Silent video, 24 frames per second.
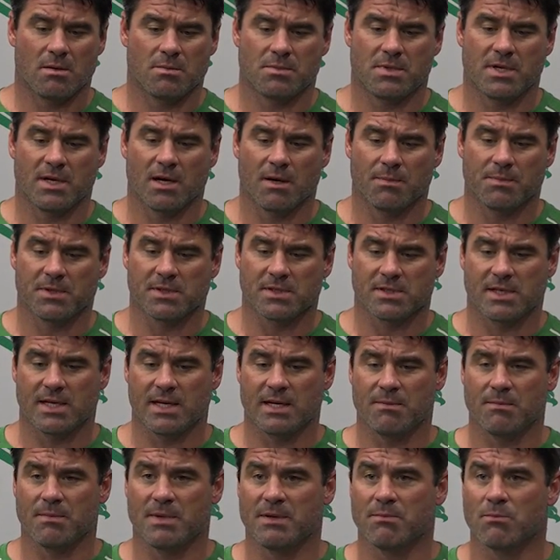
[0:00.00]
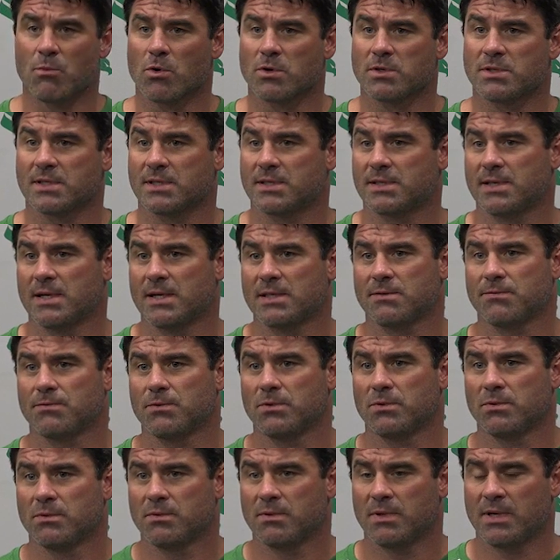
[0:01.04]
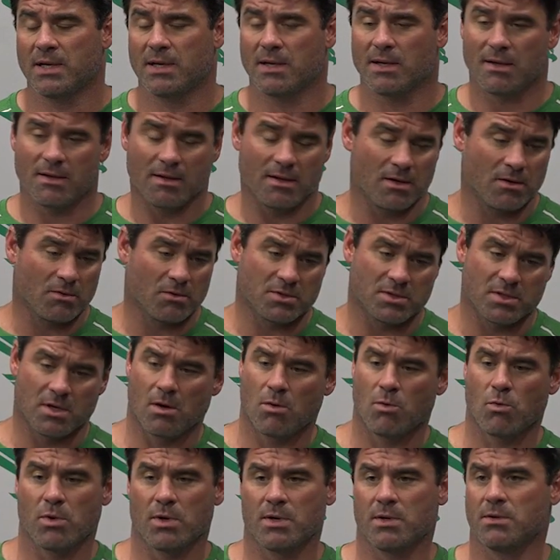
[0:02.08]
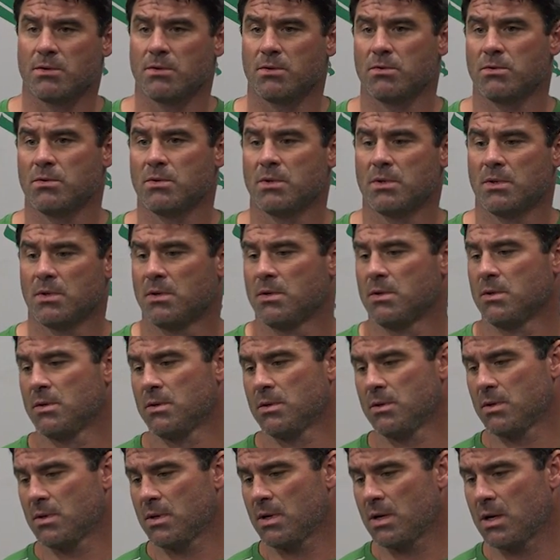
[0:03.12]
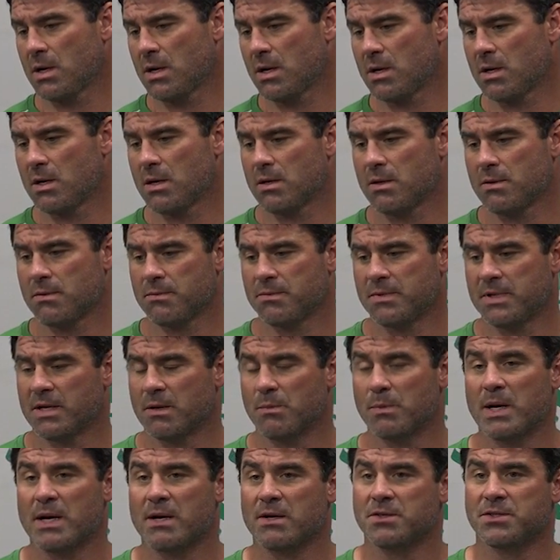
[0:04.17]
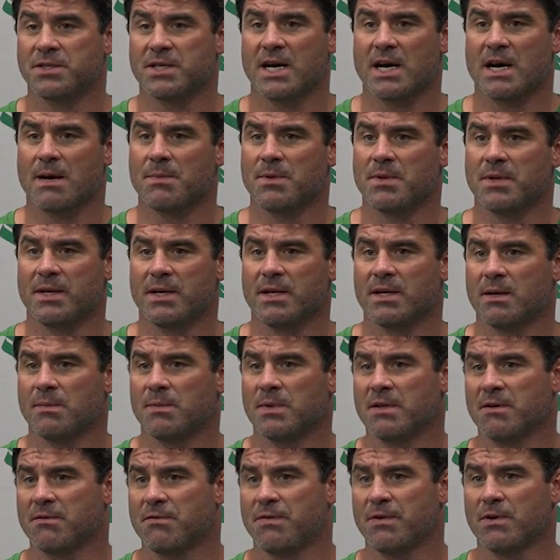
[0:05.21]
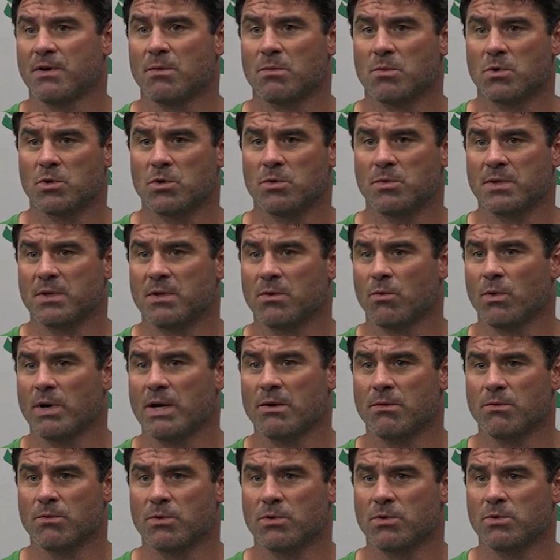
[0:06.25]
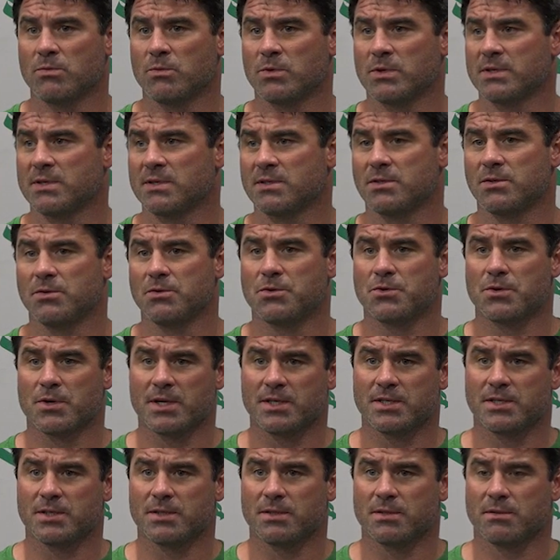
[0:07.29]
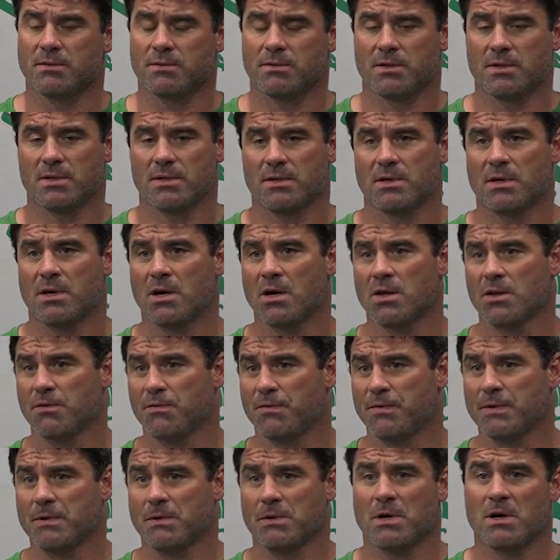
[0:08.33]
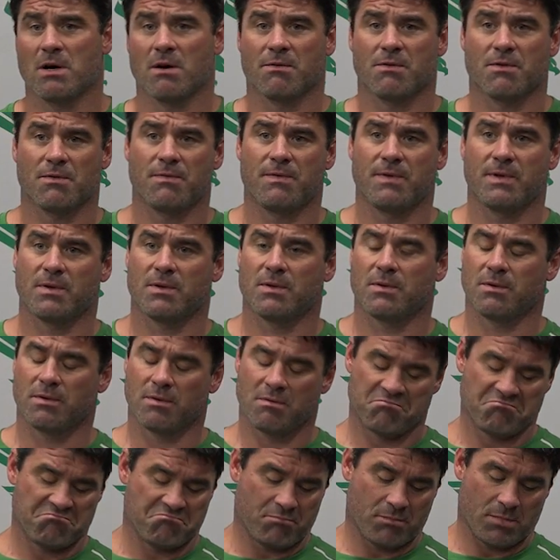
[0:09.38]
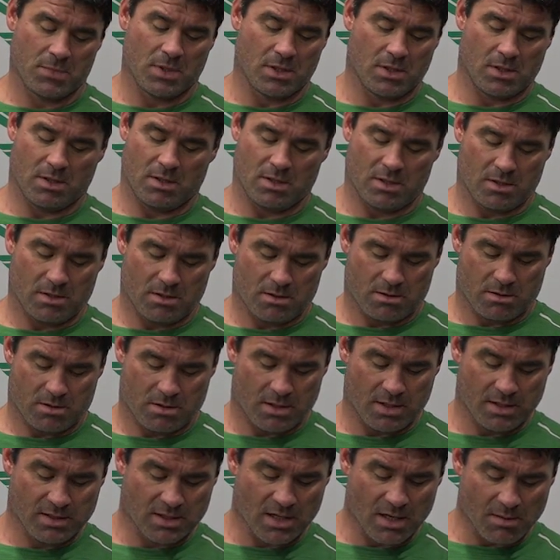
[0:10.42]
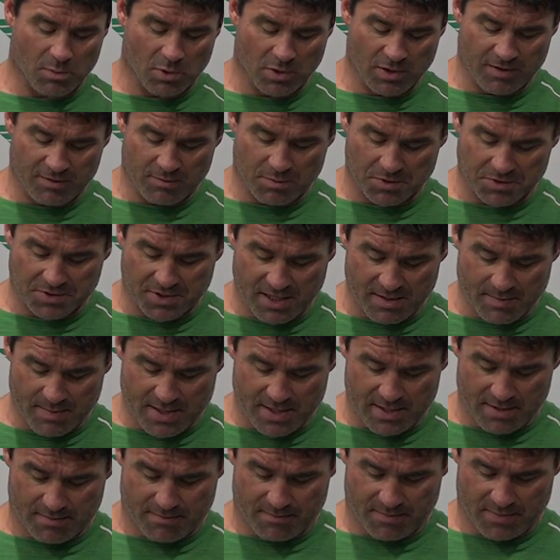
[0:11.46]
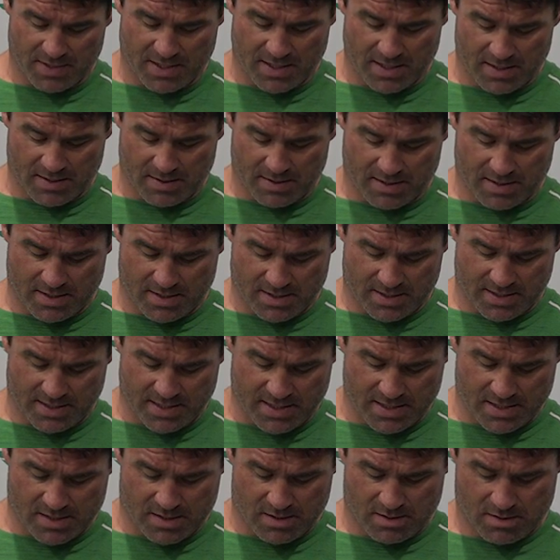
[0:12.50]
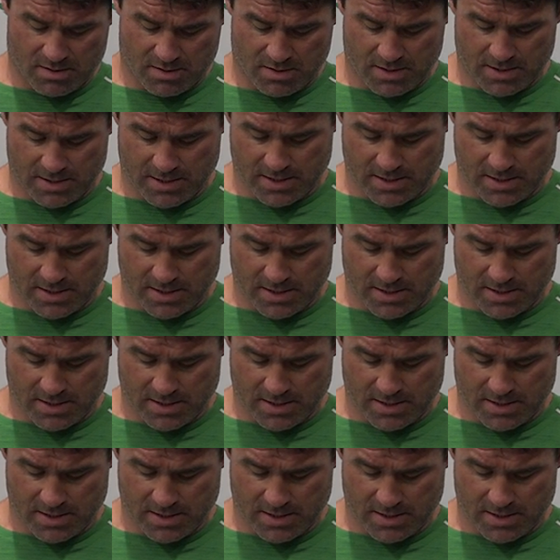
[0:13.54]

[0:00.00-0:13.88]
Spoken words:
to help this team be more successful. And there was no one who did a better job than him in the film room, in the weight room, with his nutrition, on the field, off the field. He's an unbelievable teammate. And again,